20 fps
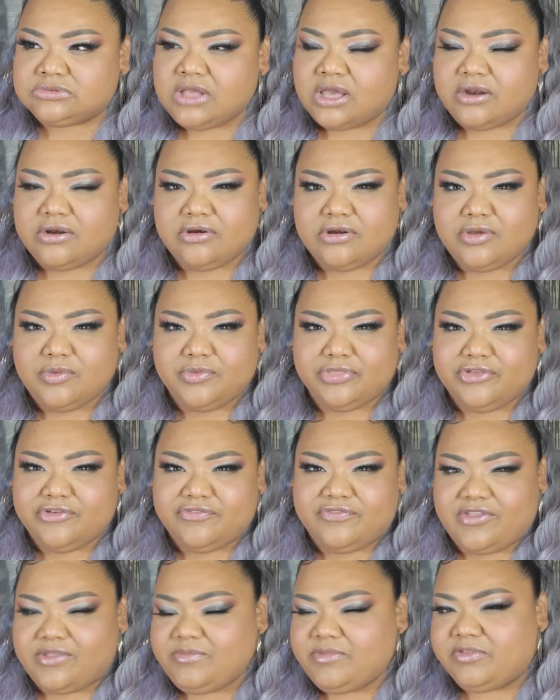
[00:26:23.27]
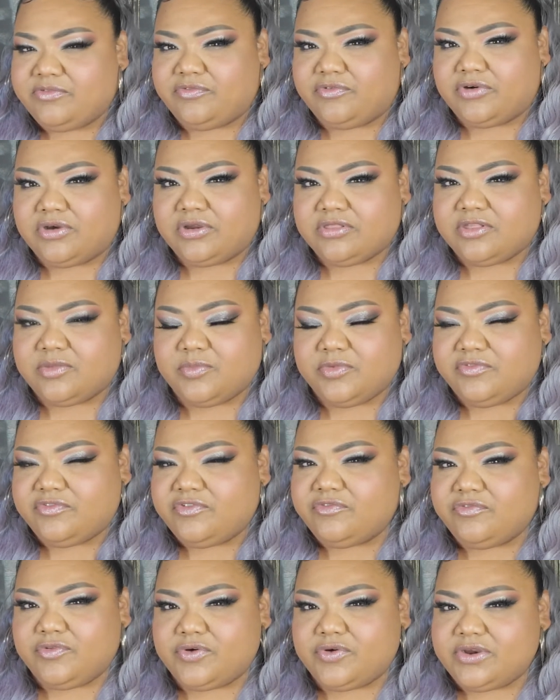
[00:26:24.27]
I don't know what they're famous for. Someone
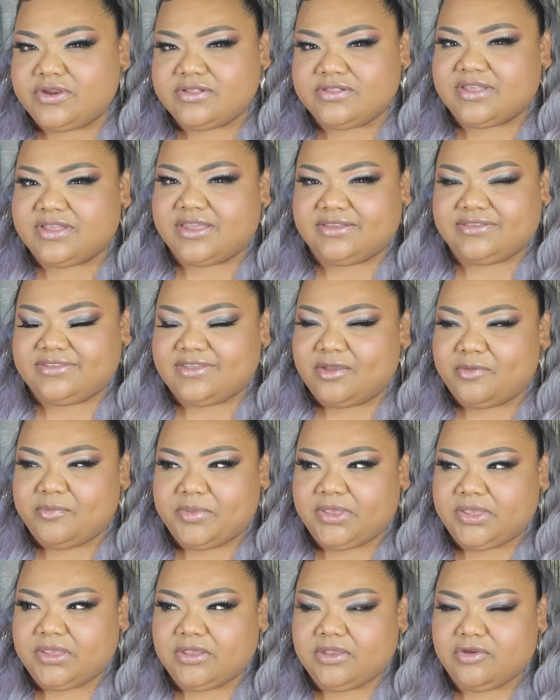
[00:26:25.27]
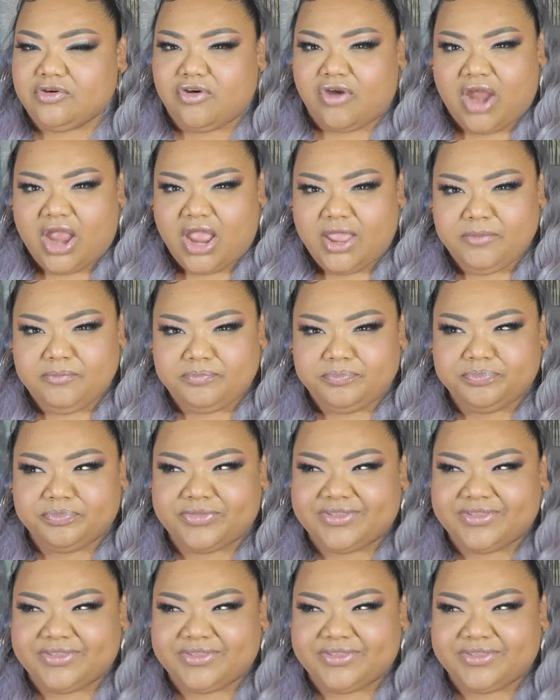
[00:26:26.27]
from Florida has got to tell me. Crime?